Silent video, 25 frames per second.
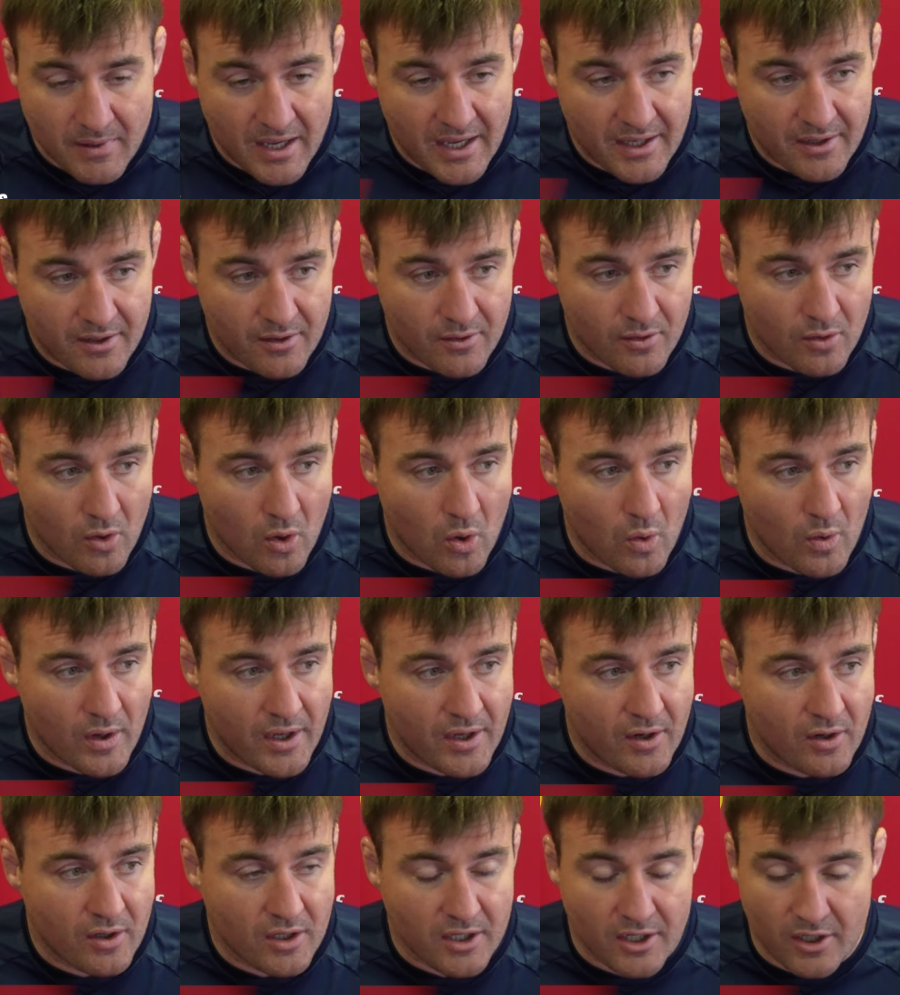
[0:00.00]
made in no way
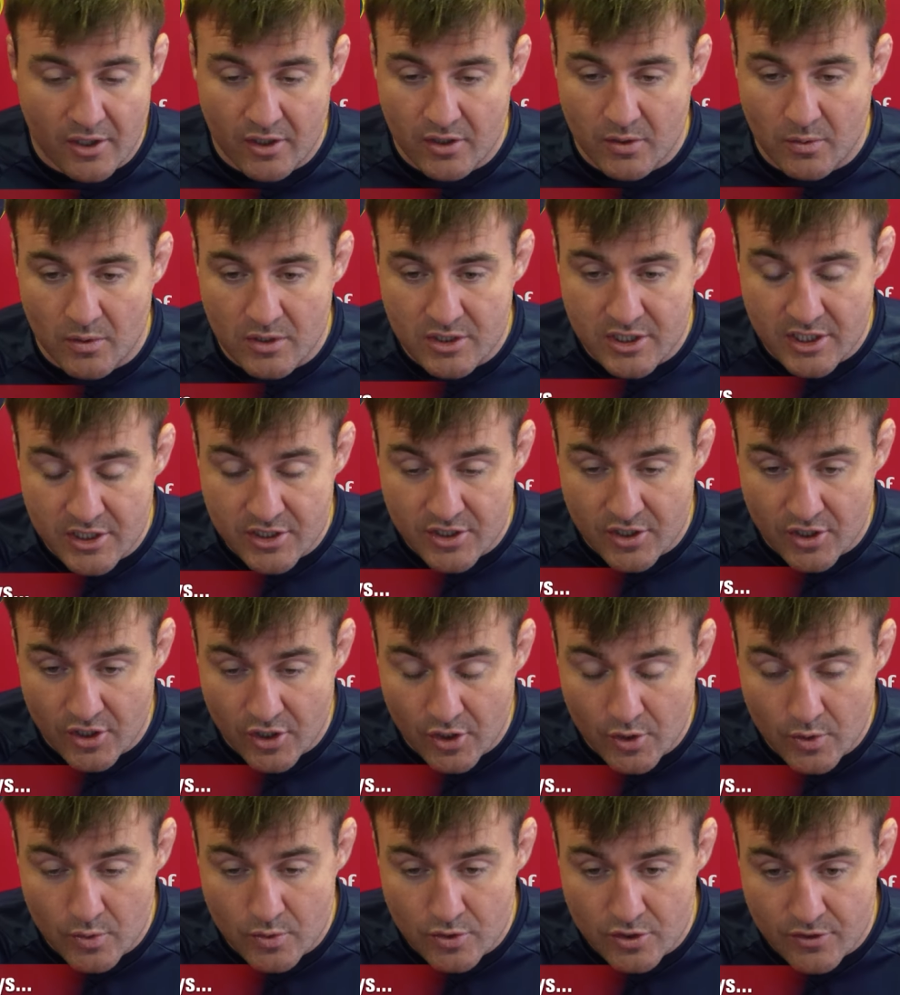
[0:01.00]
unclear to us. It's
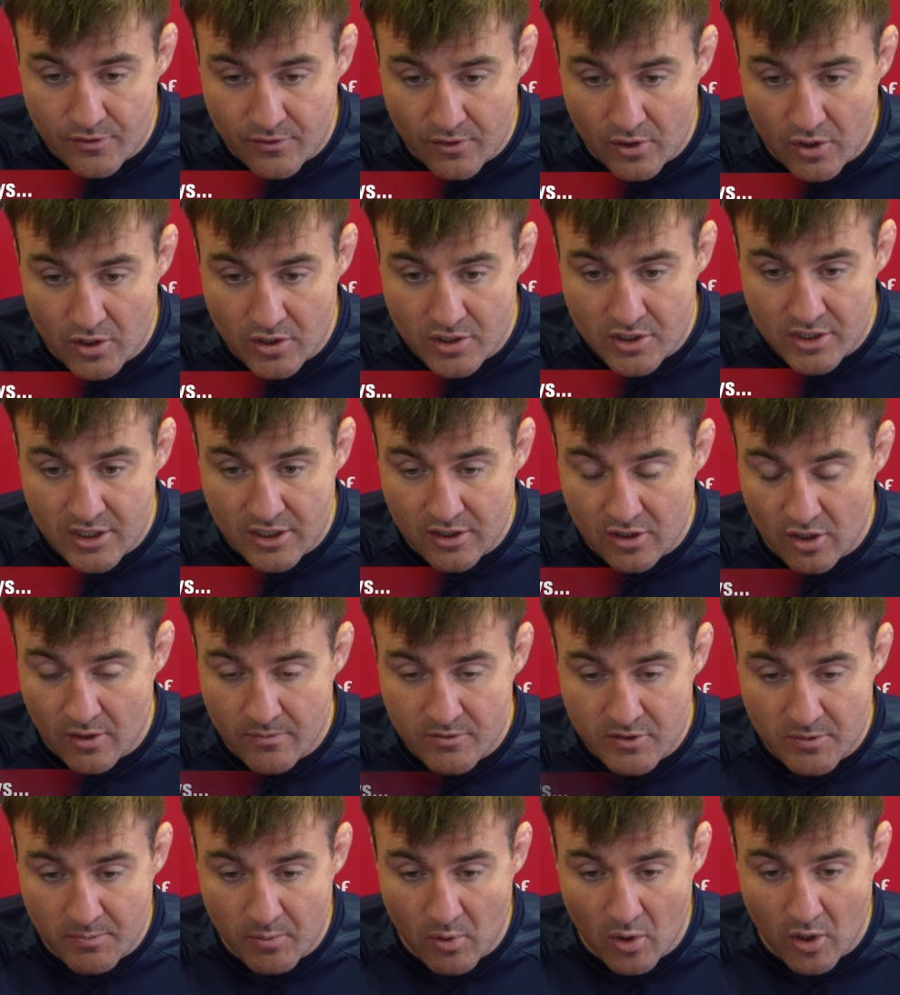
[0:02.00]
huge for us in
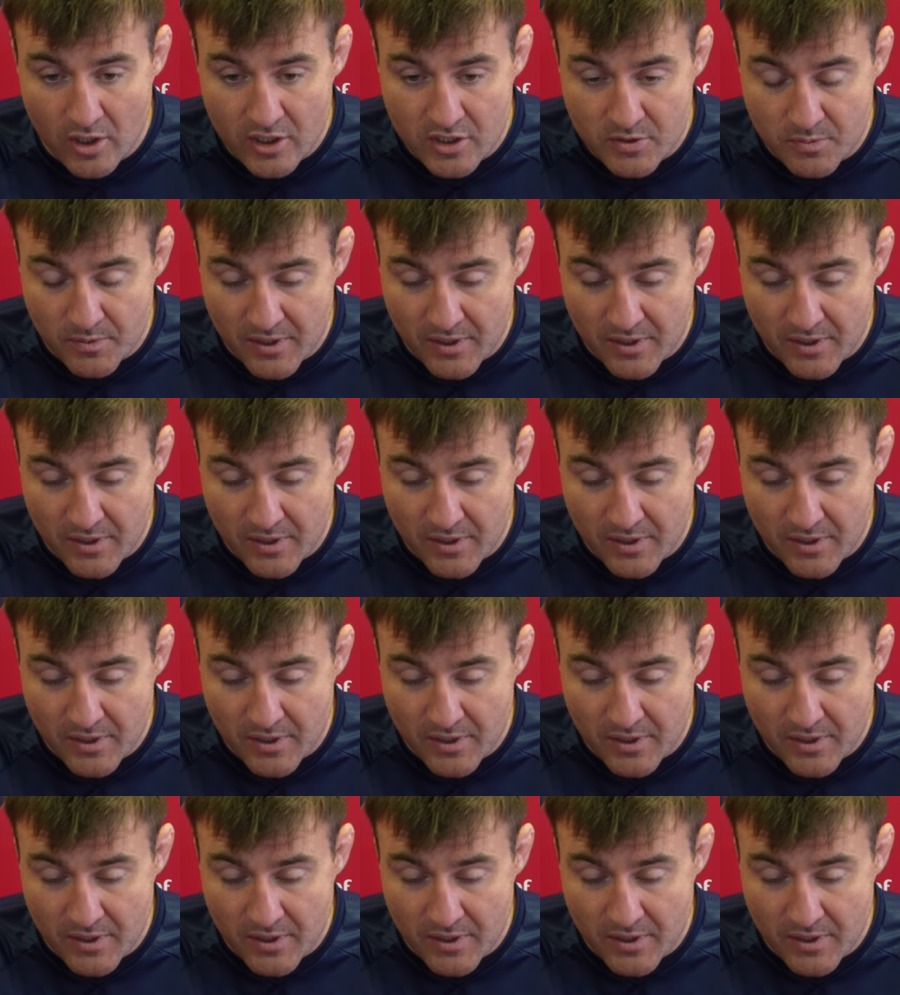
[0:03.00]
terms of points.